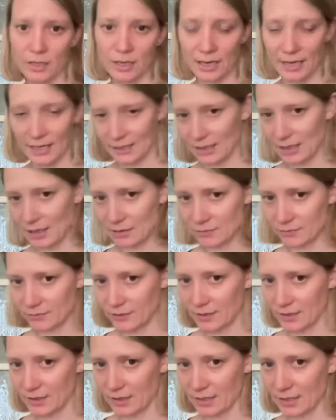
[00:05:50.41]
I
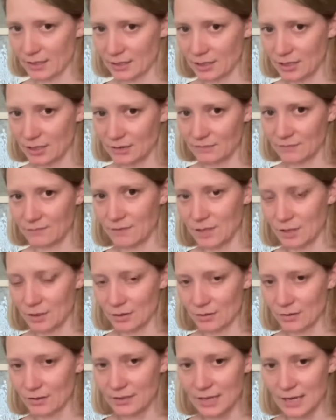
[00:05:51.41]
loved that she, you
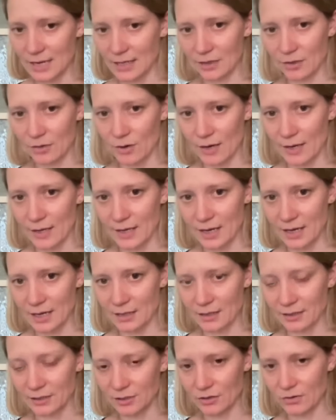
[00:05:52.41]
know, started quite
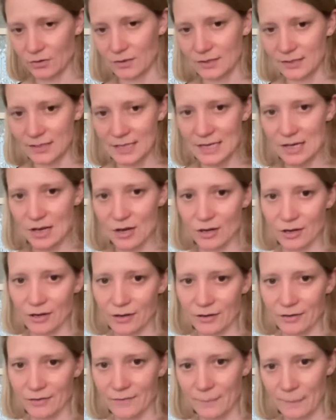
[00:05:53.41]
young and you could see
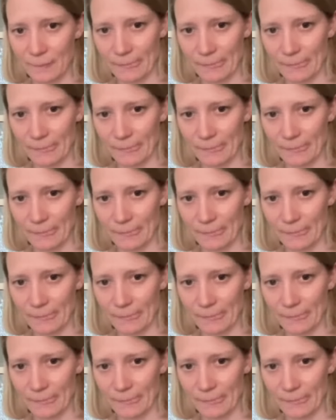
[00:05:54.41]
her